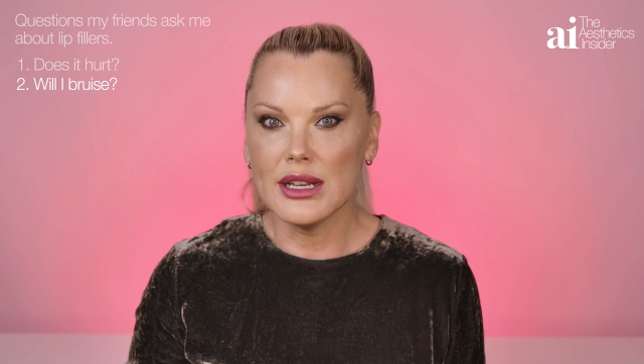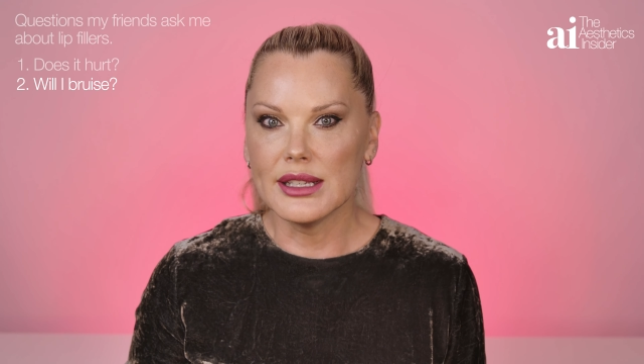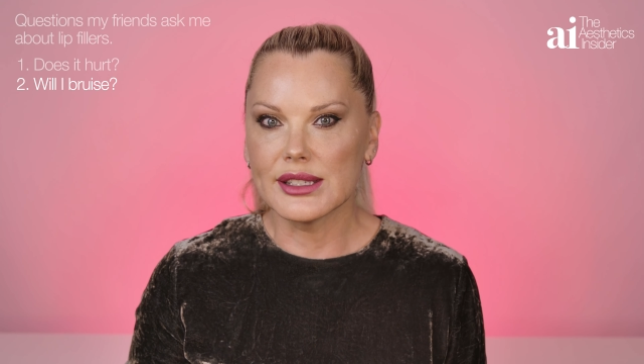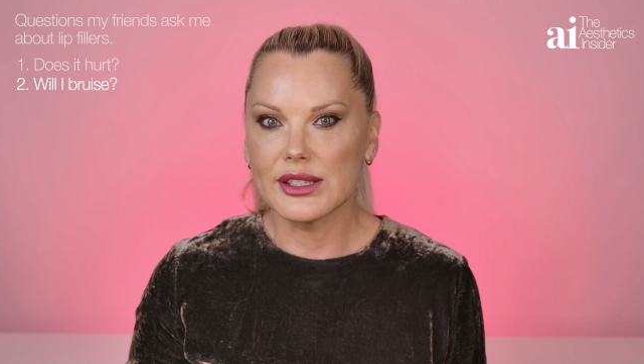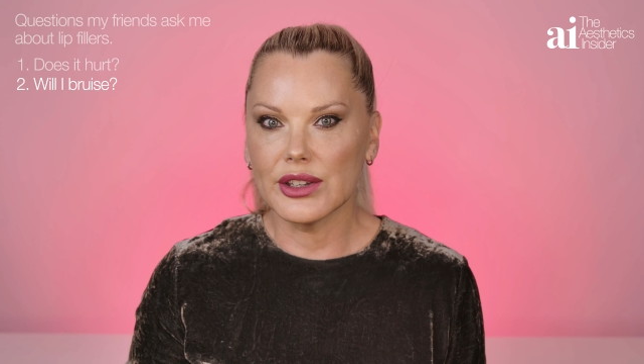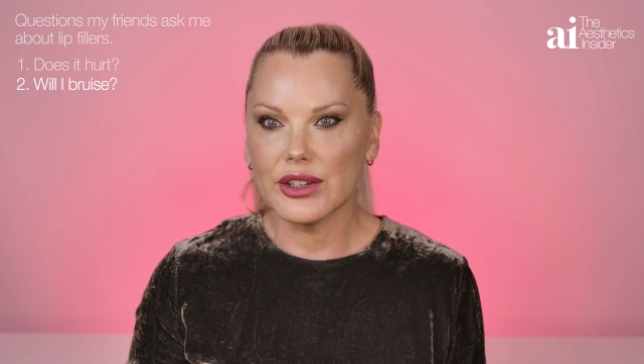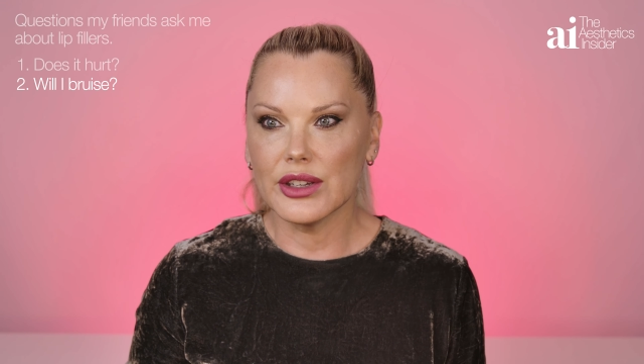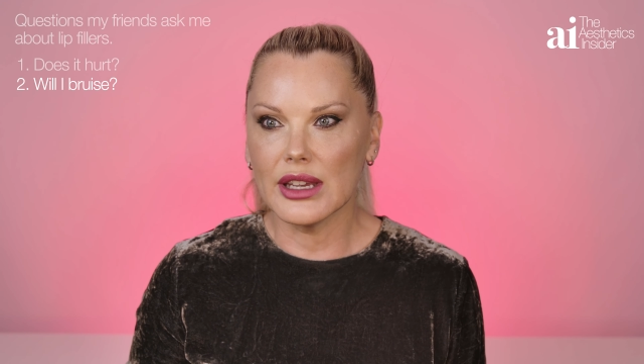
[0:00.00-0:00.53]

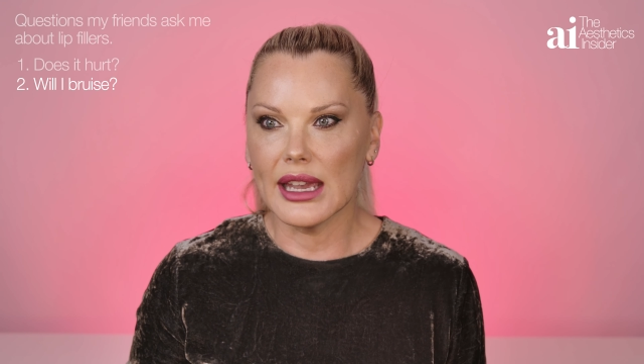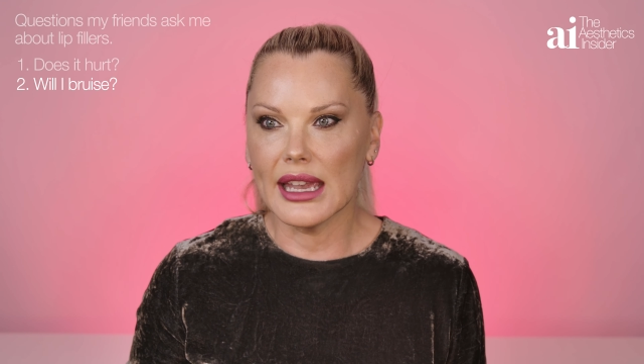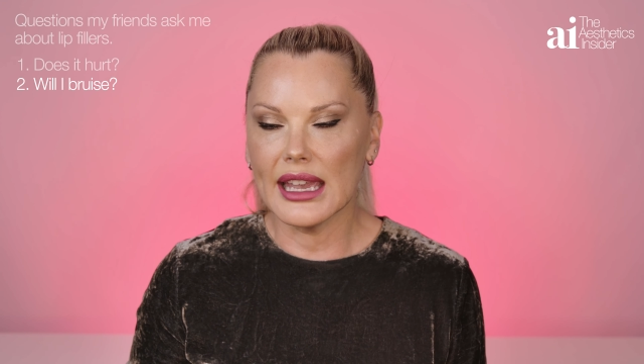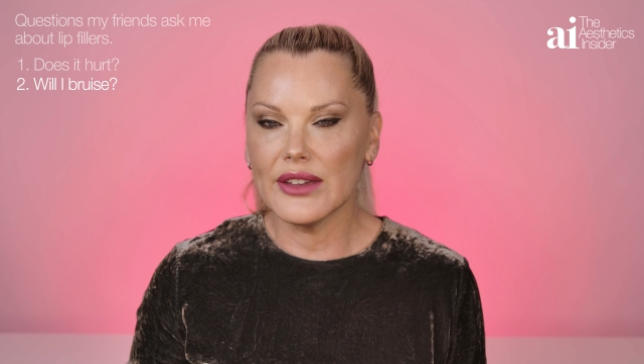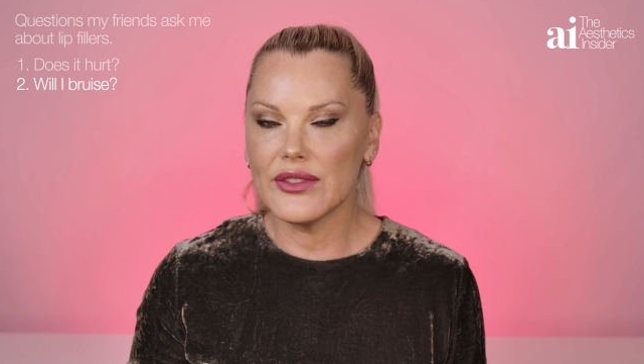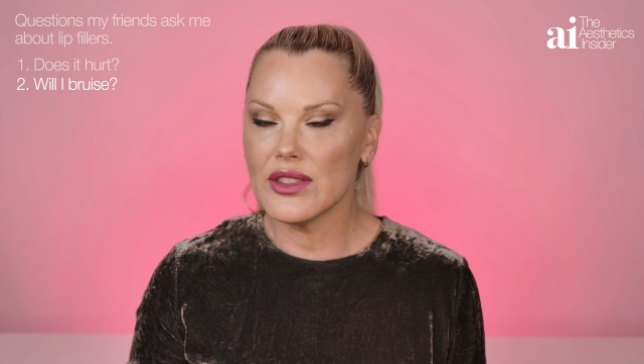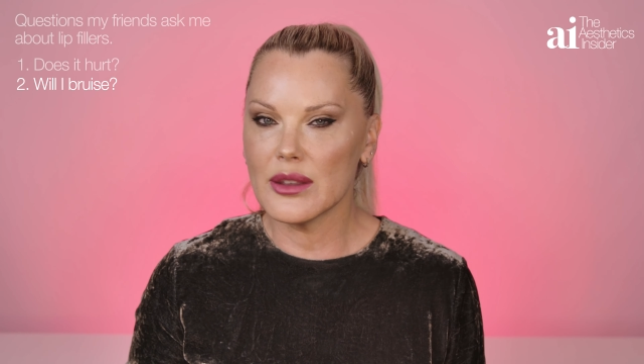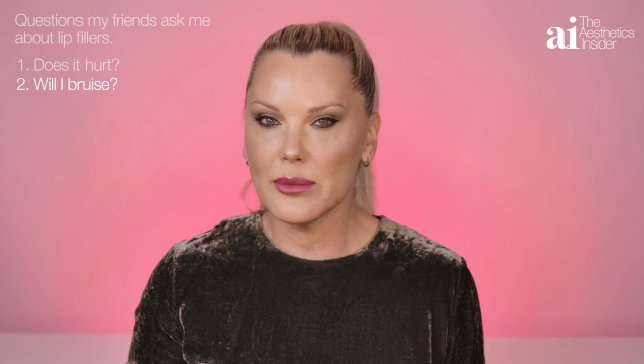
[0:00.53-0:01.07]
So
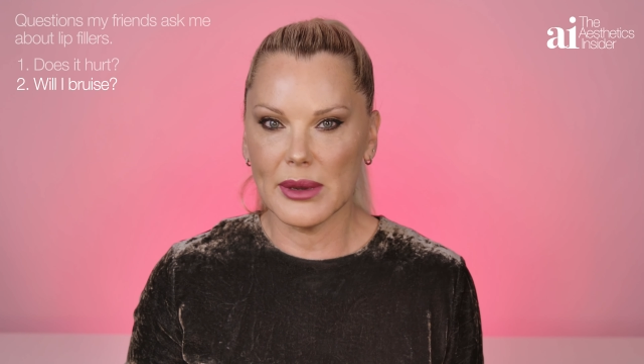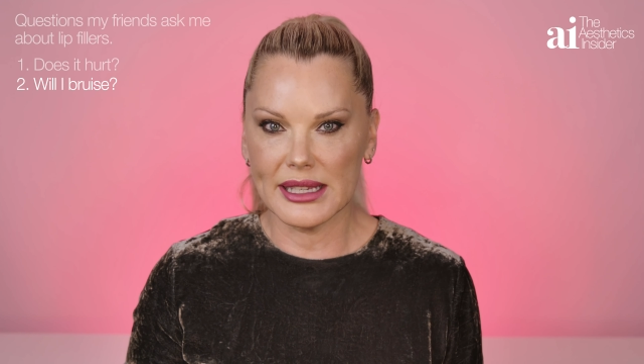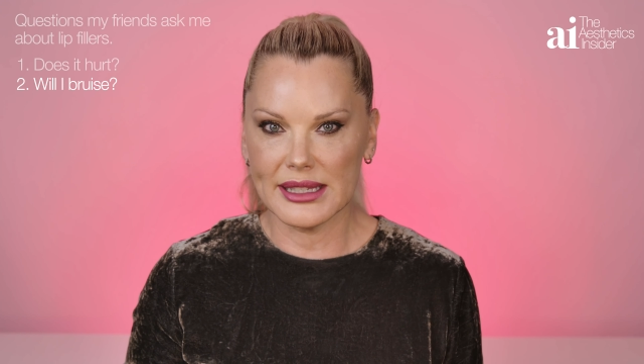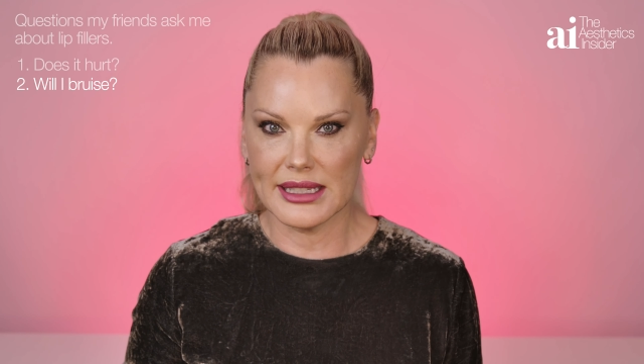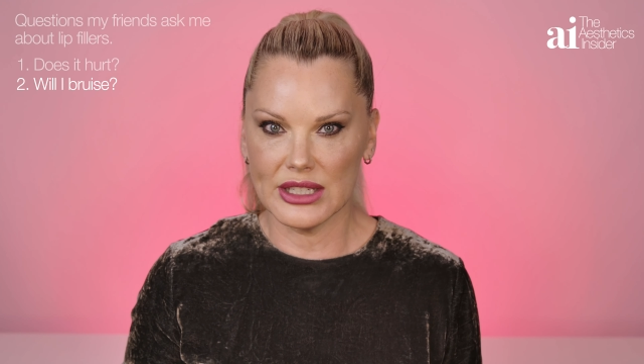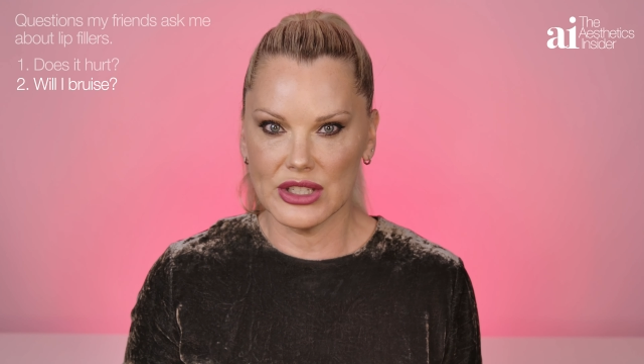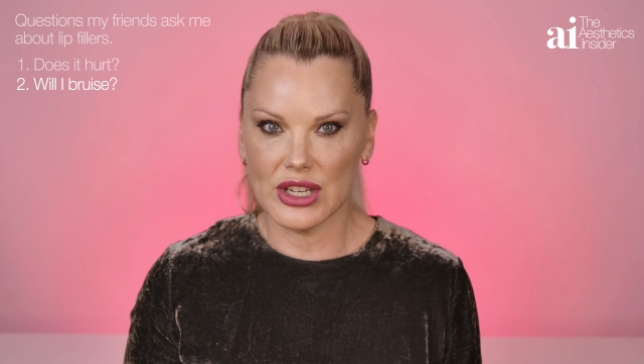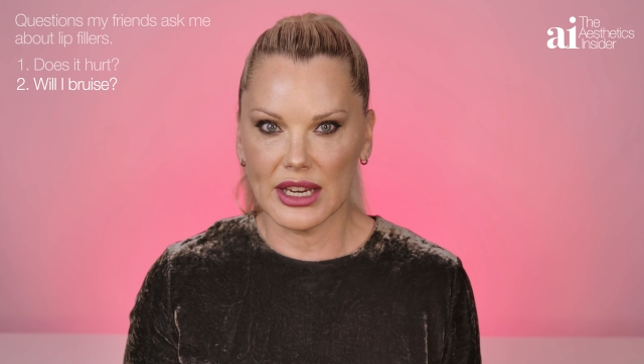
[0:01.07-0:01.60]
even the
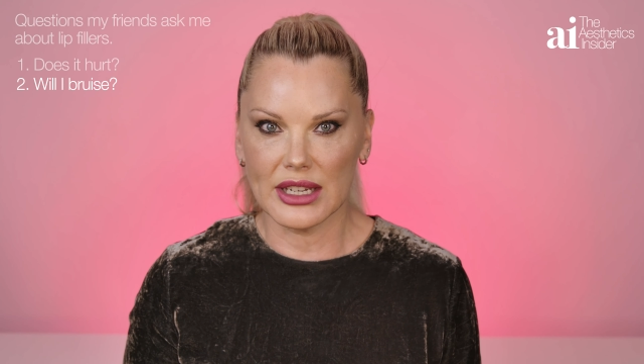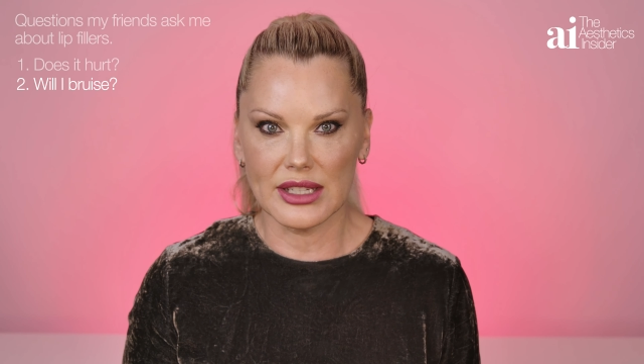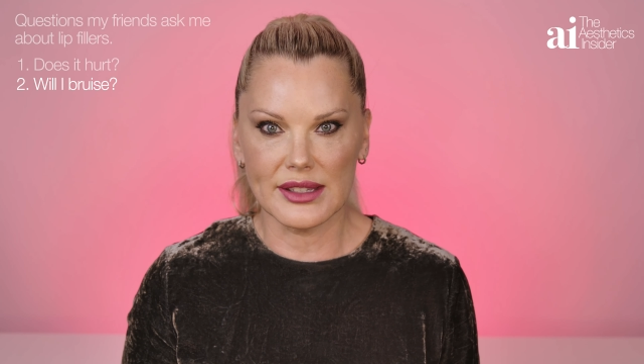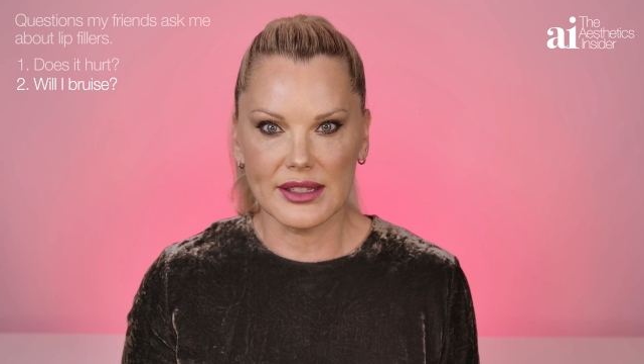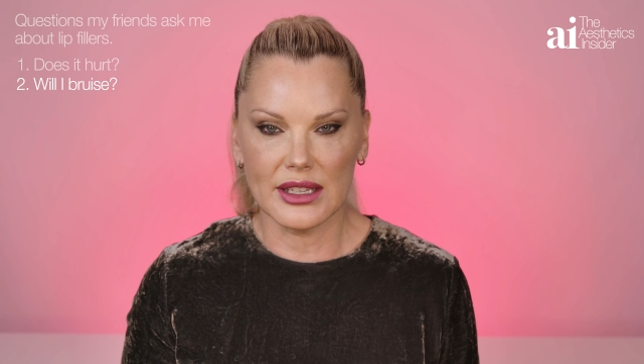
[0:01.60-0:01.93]
best injectors